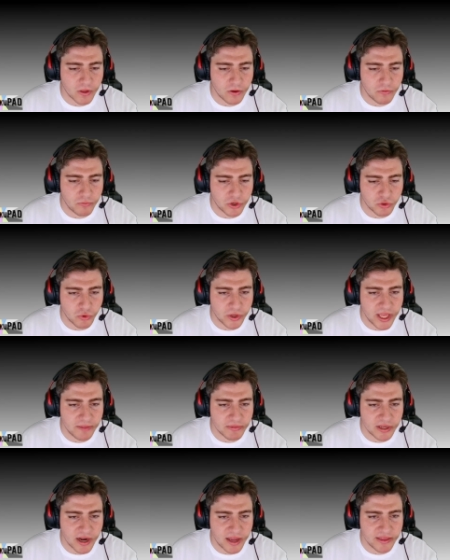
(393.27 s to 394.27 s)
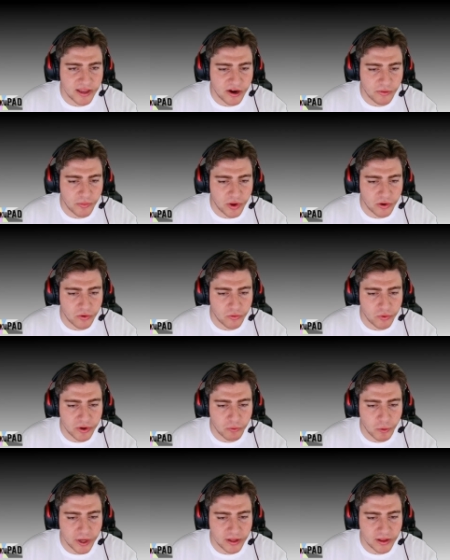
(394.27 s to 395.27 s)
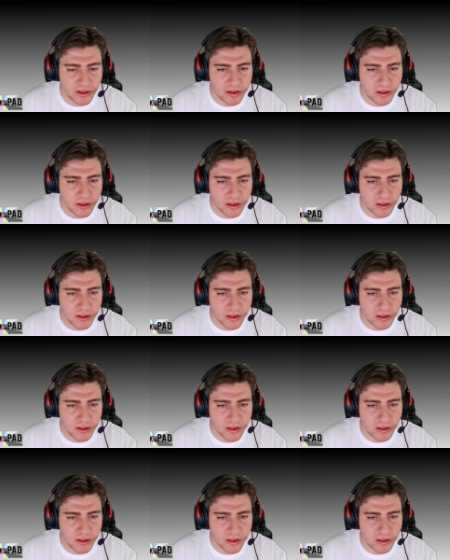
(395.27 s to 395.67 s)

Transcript: which we'll keep the 9 there, but we will